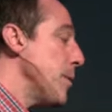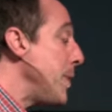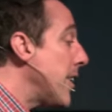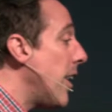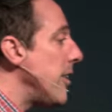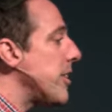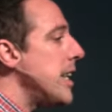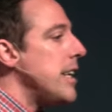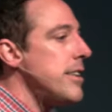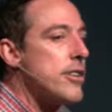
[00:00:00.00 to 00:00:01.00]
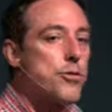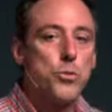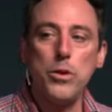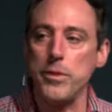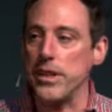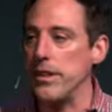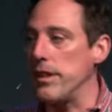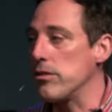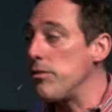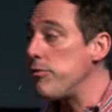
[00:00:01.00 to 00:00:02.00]
Because this woman
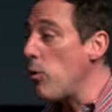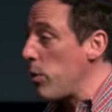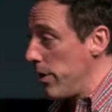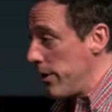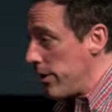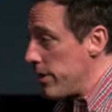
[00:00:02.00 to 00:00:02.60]
is a foreigner.